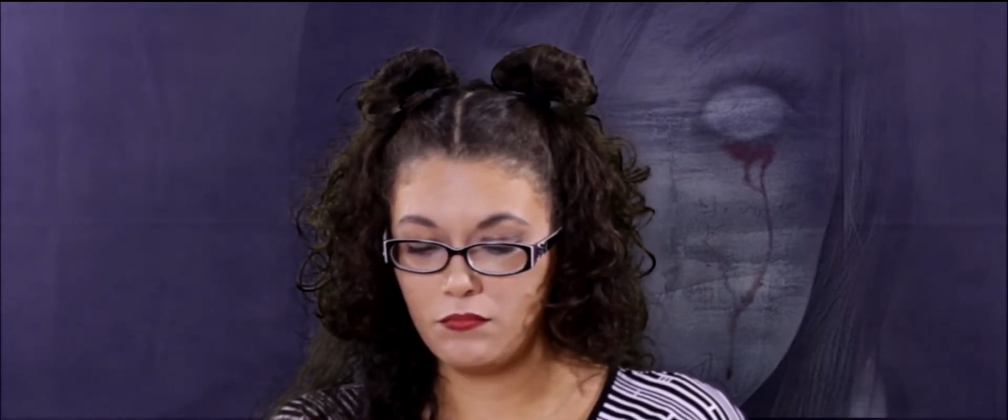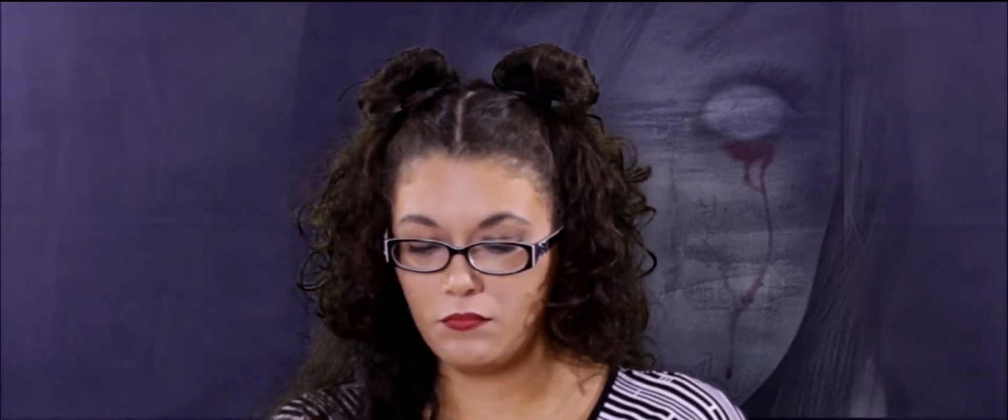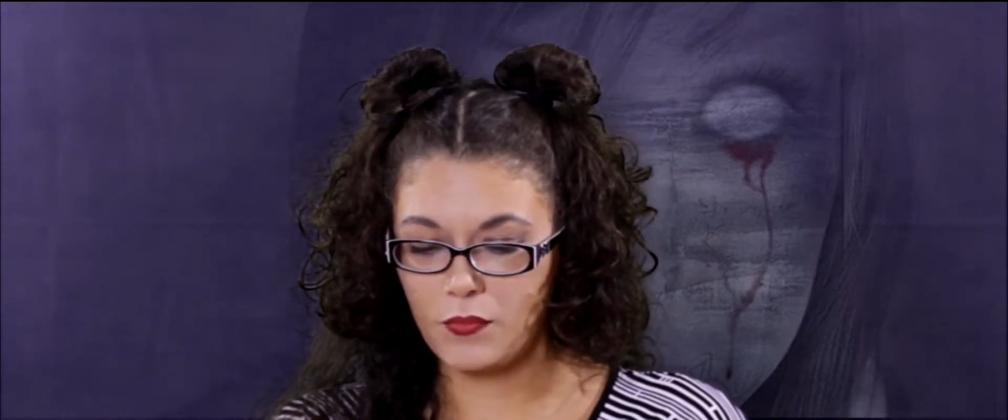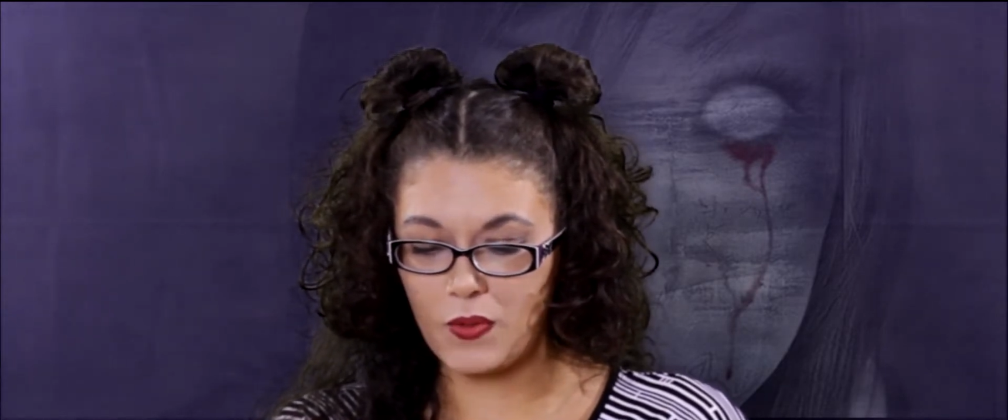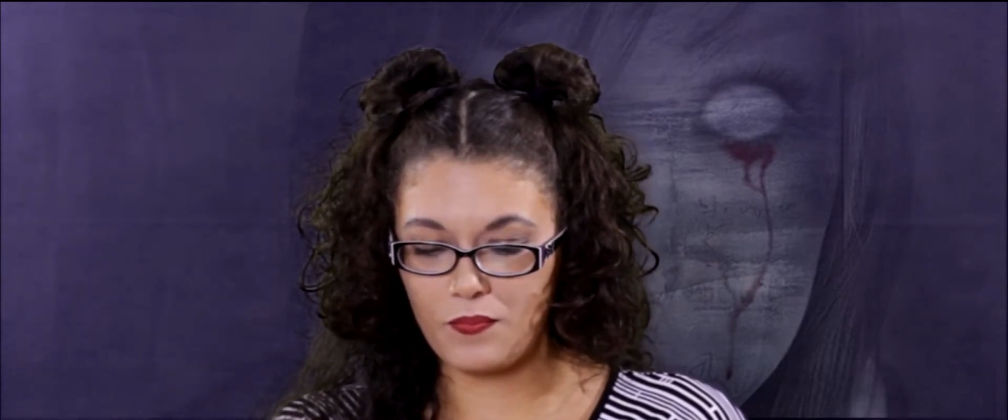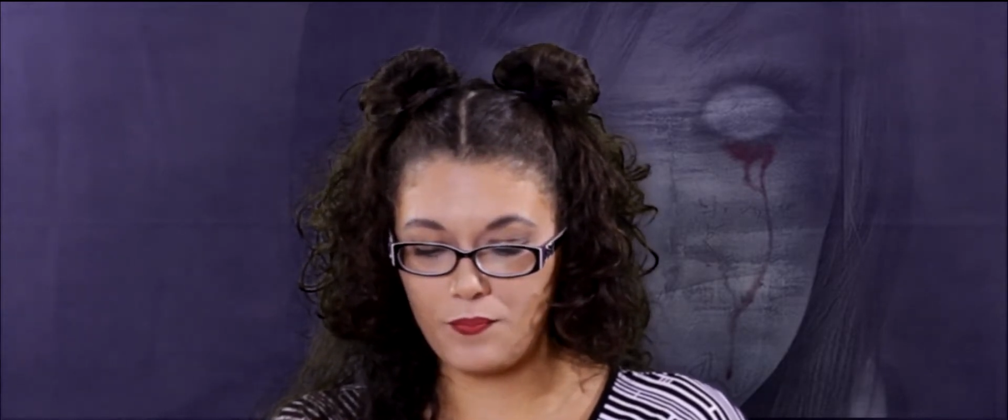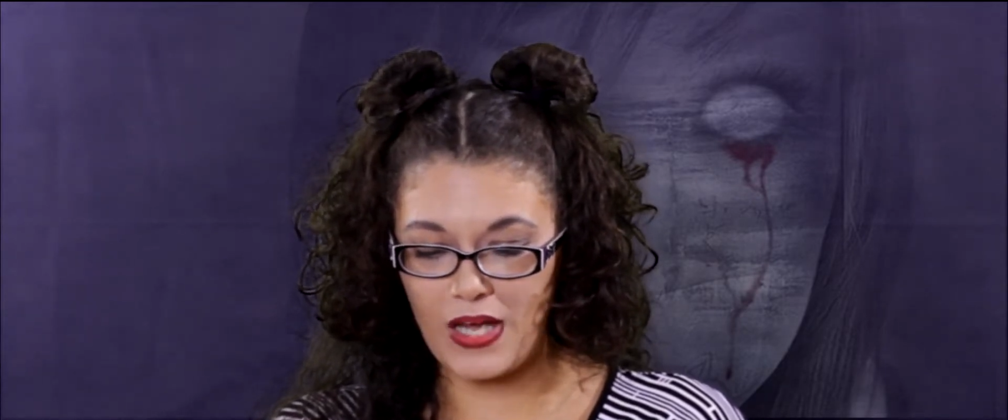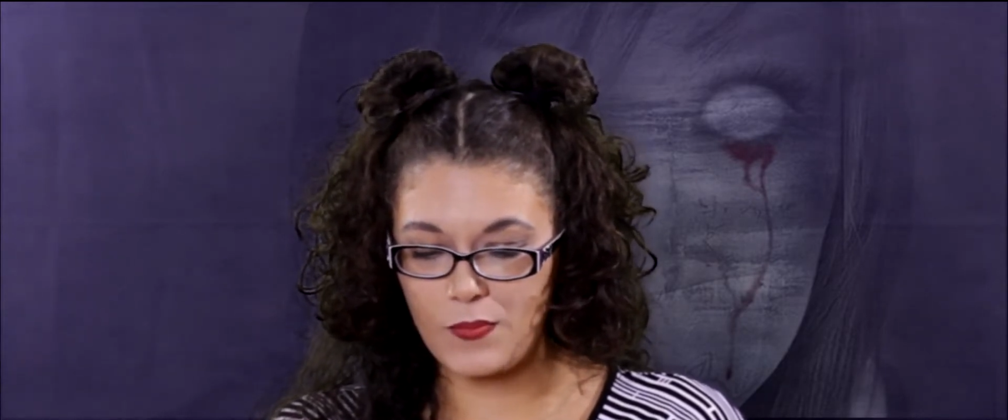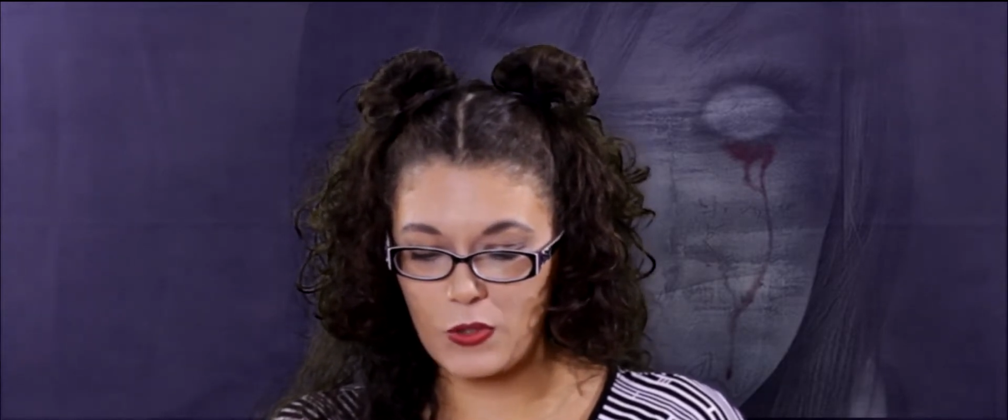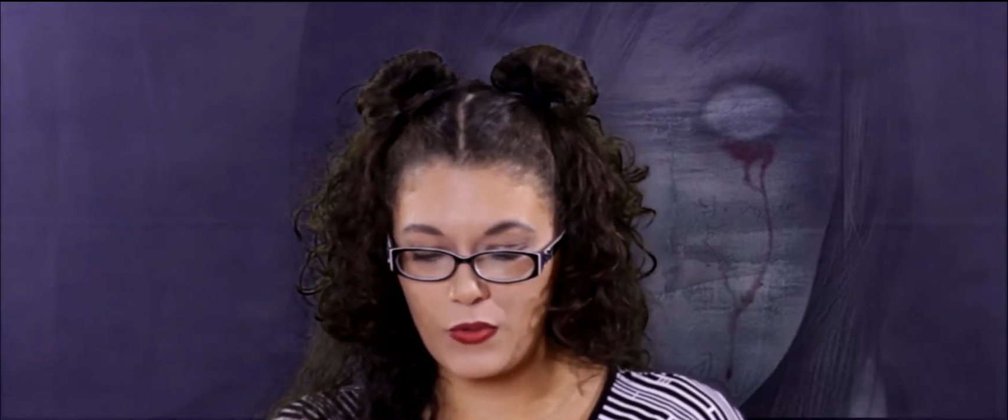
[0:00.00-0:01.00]
but
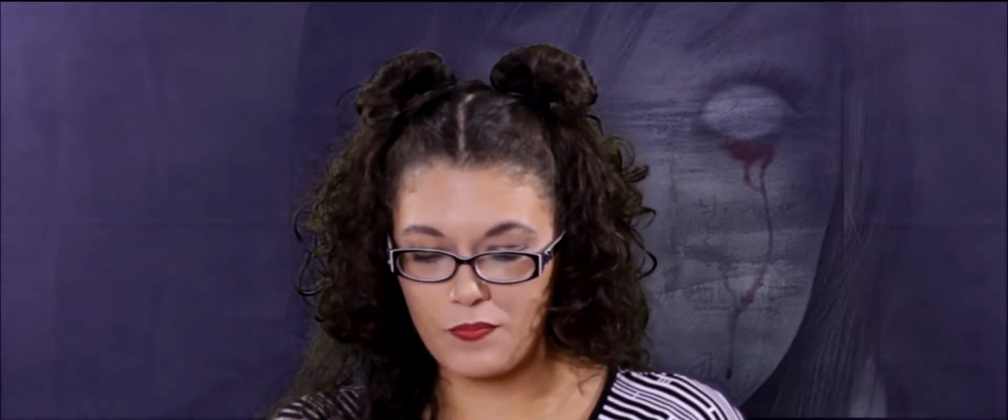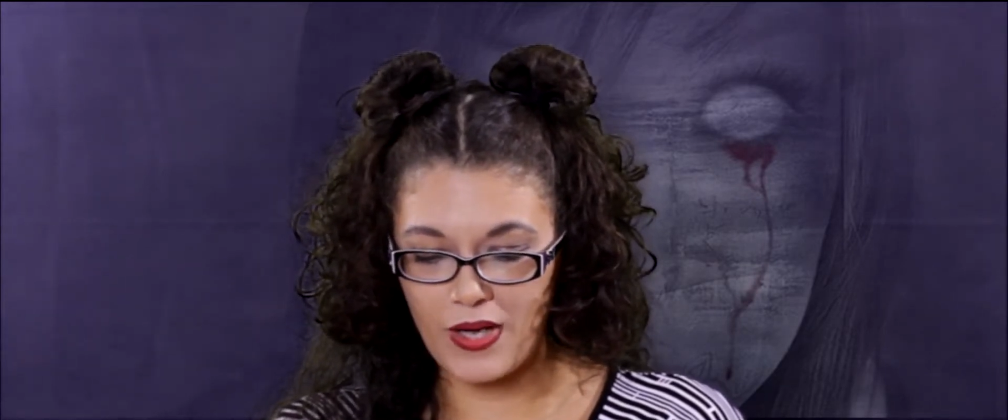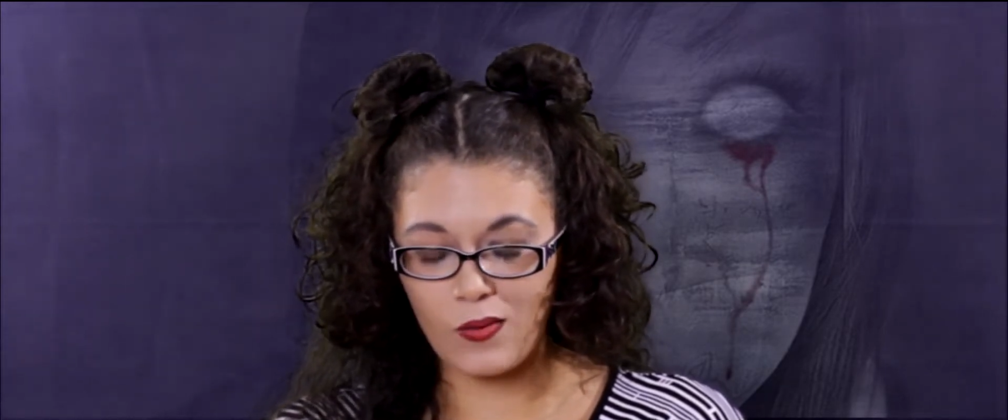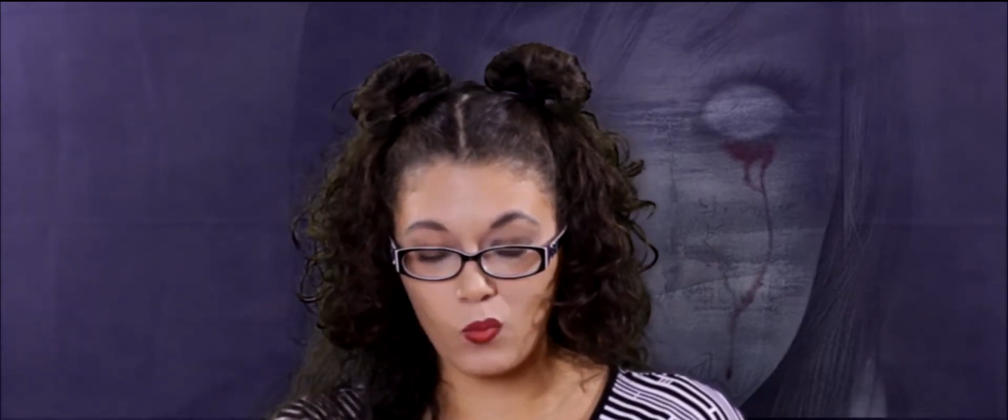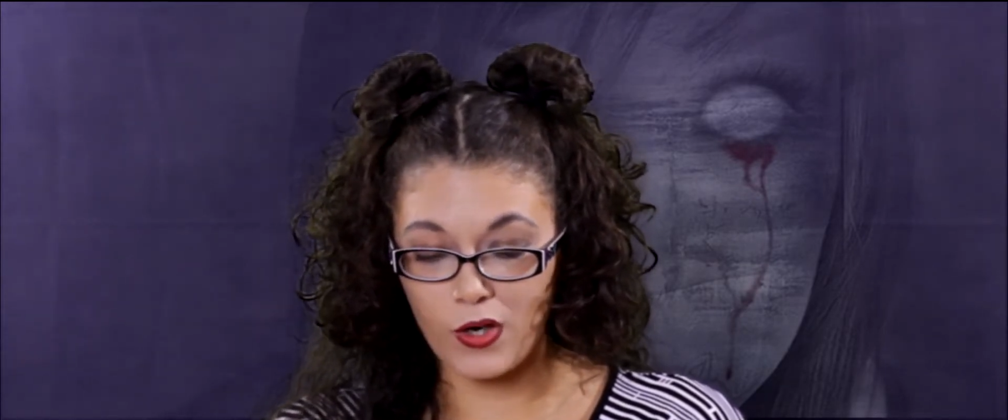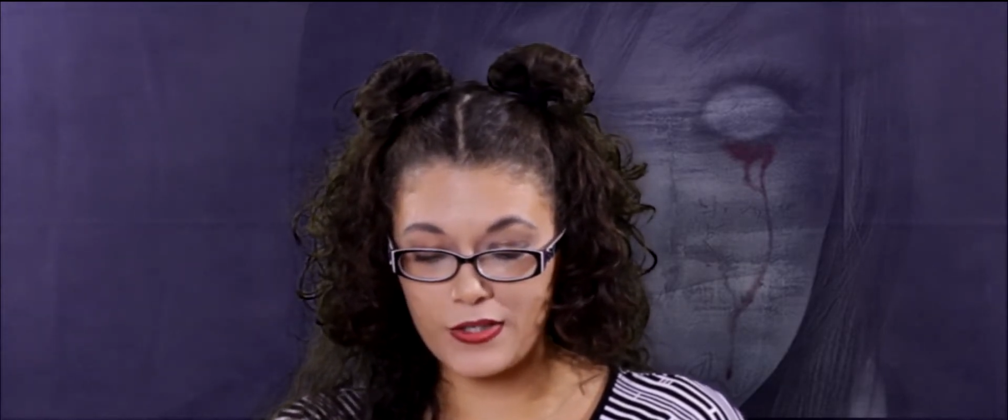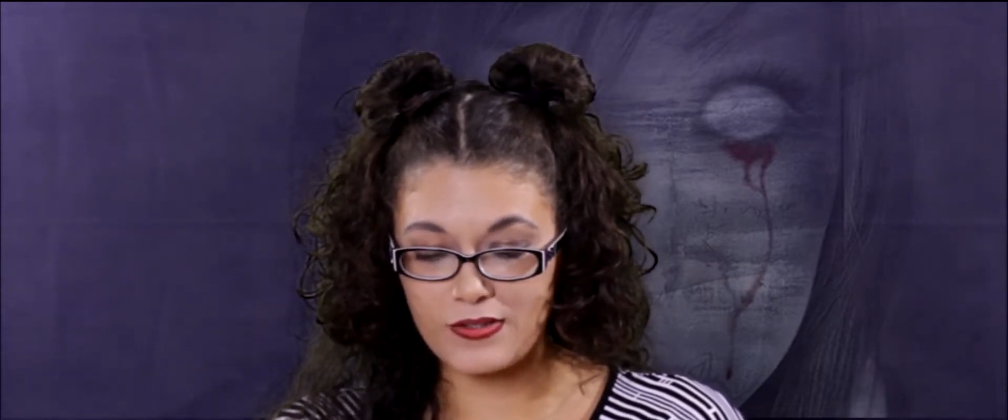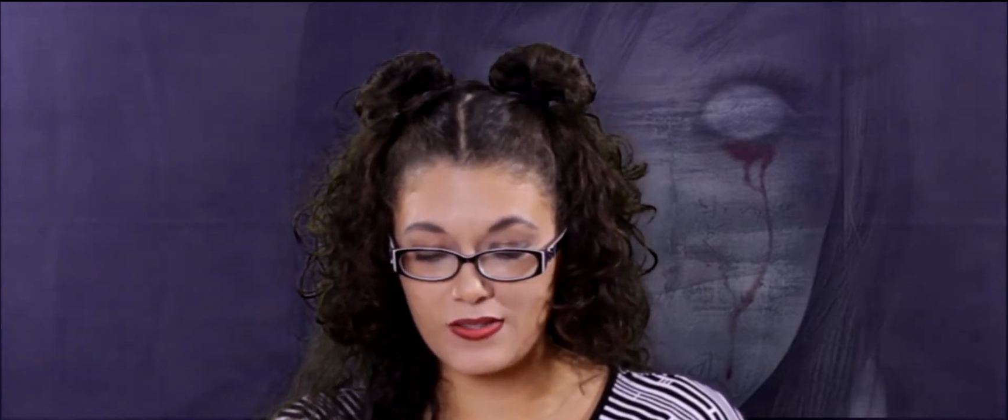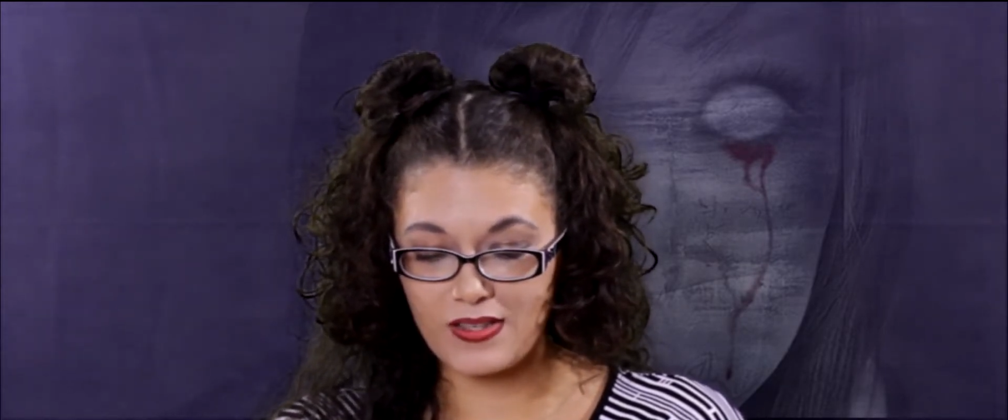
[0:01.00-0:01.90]
maybe we met once,